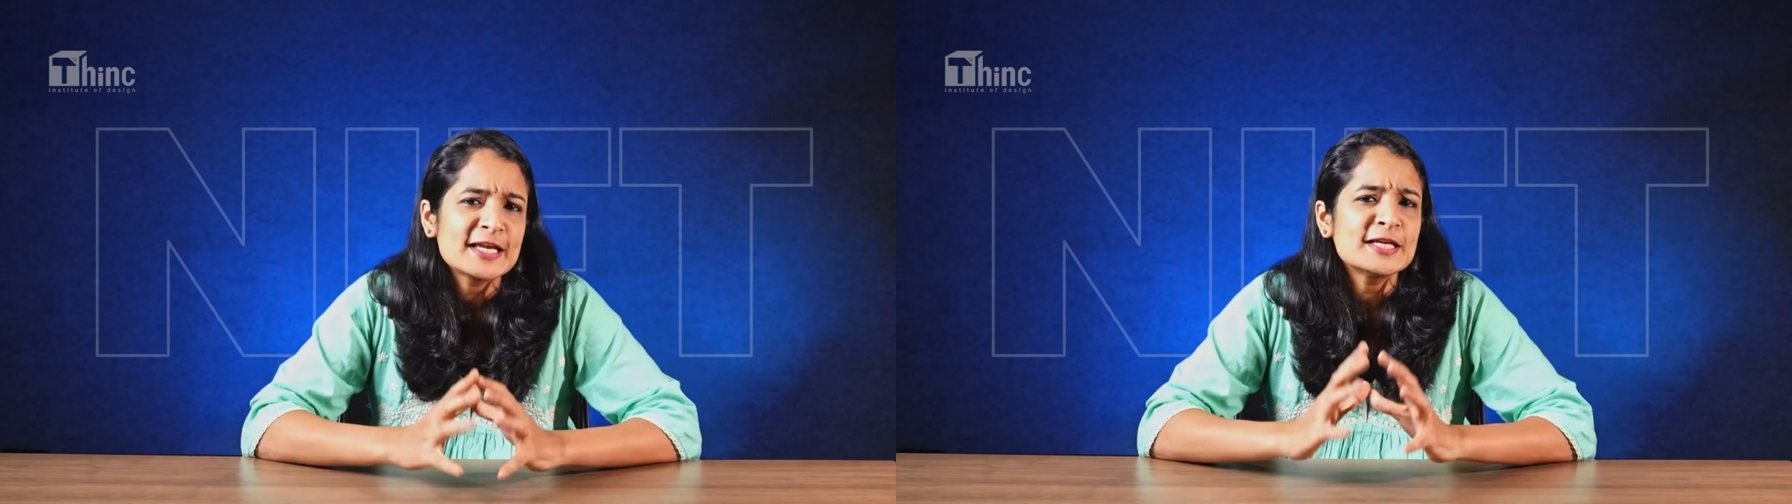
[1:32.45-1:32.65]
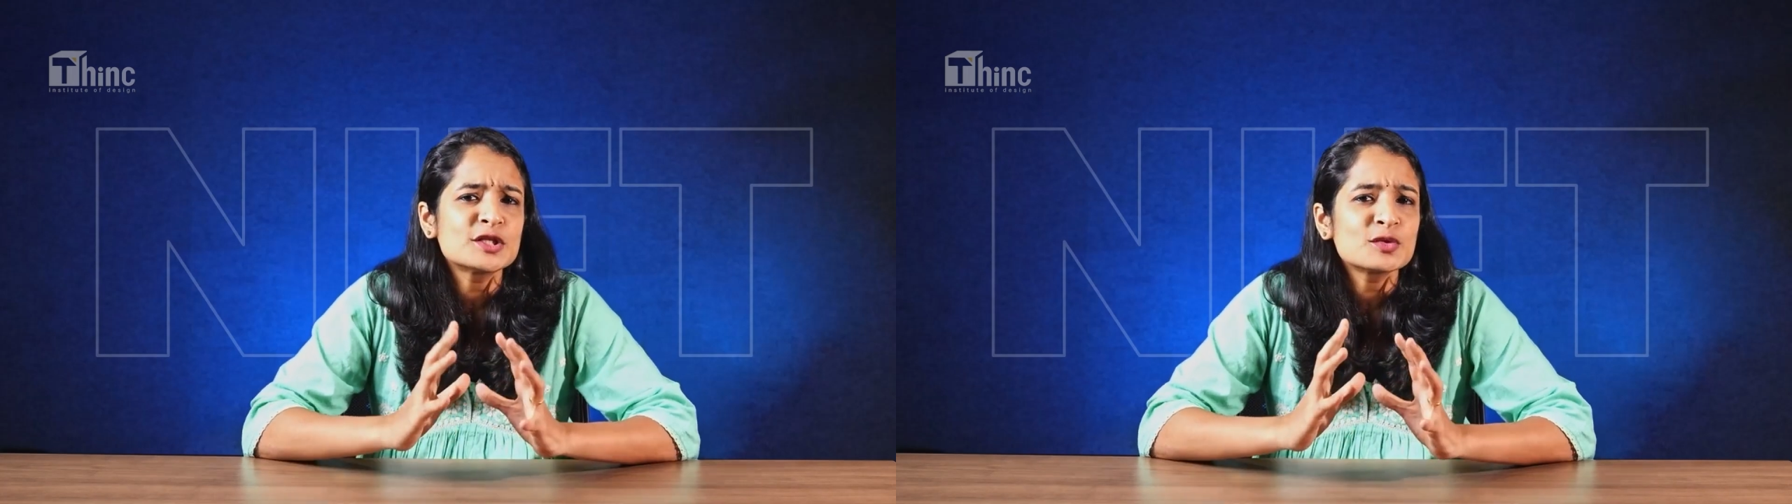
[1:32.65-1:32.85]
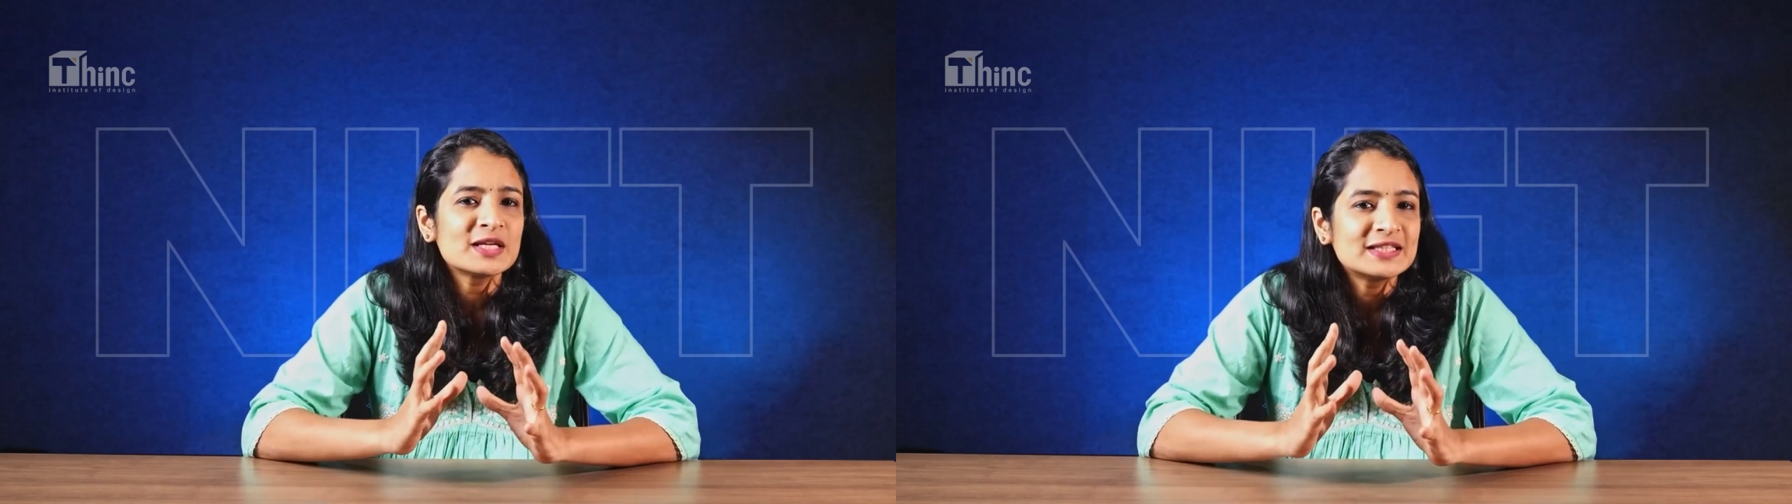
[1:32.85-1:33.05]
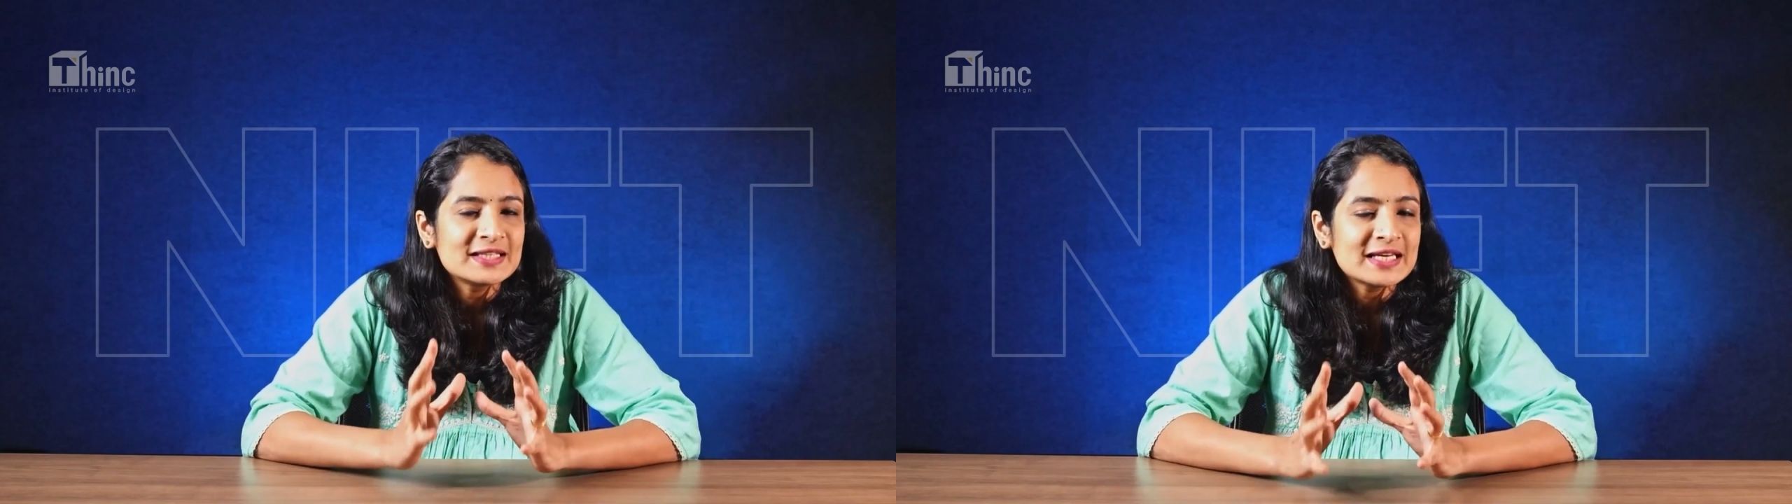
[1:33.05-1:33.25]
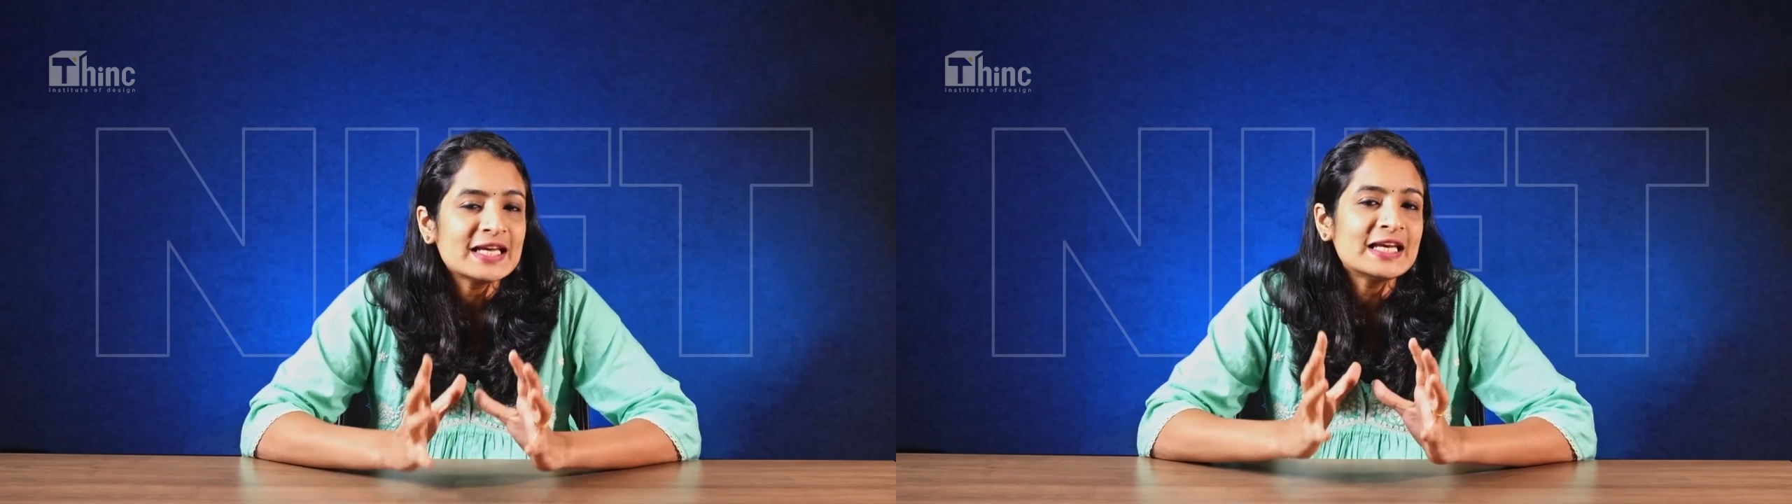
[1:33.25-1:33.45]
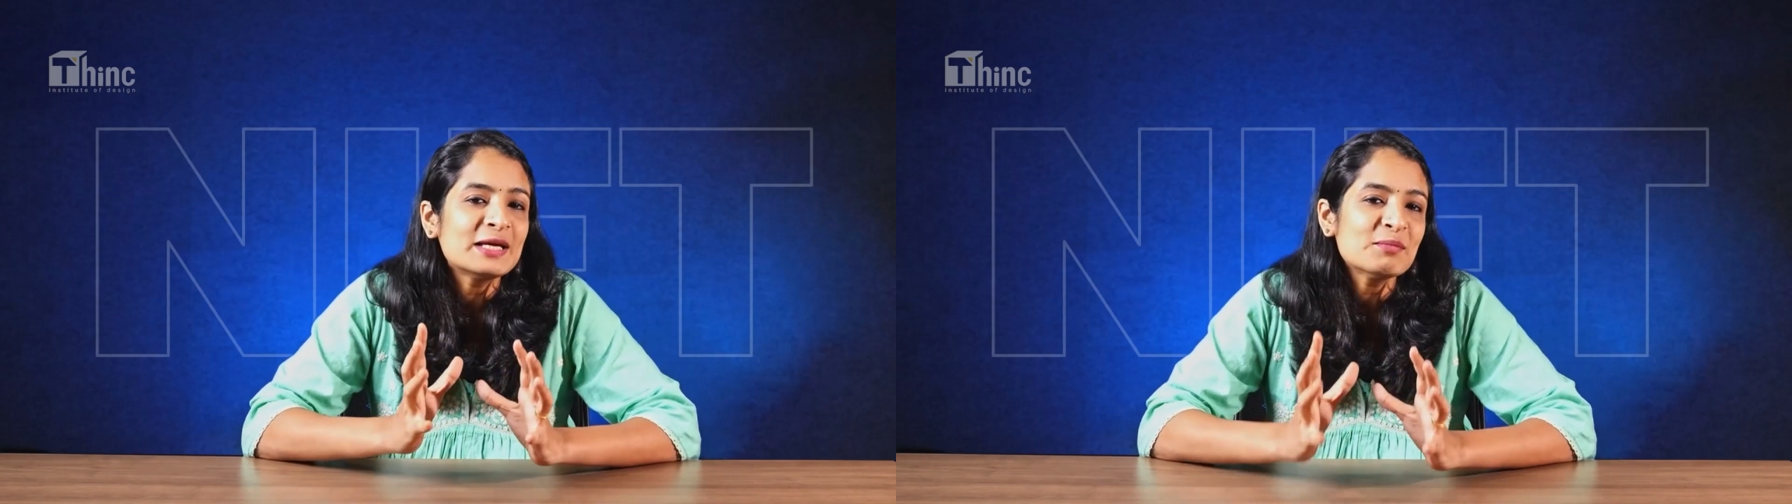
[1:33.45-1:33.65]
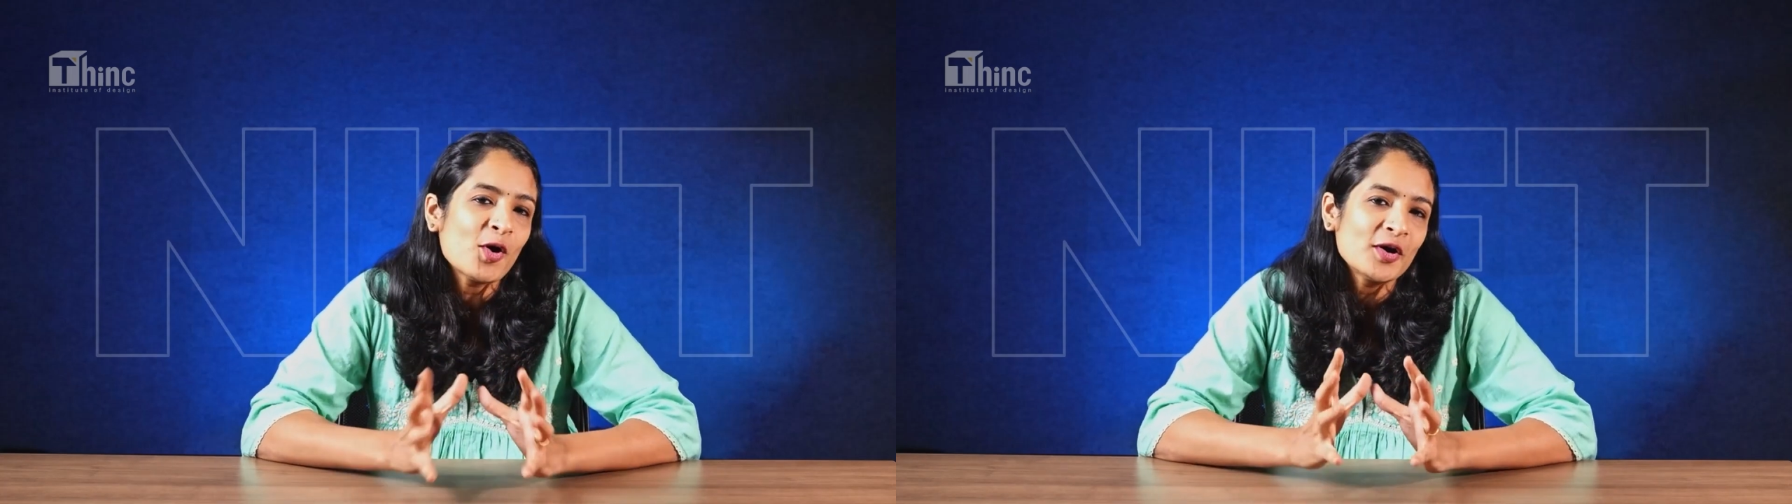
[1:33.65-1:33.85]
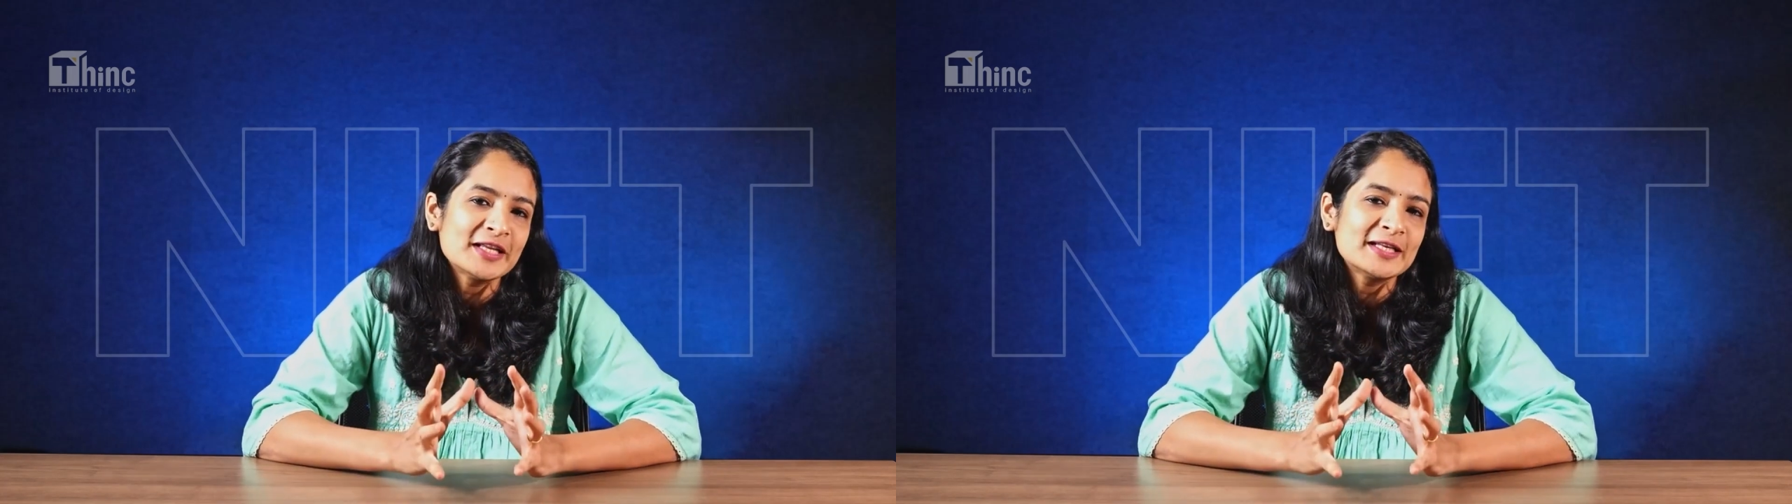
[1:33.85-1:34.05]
into a 3D model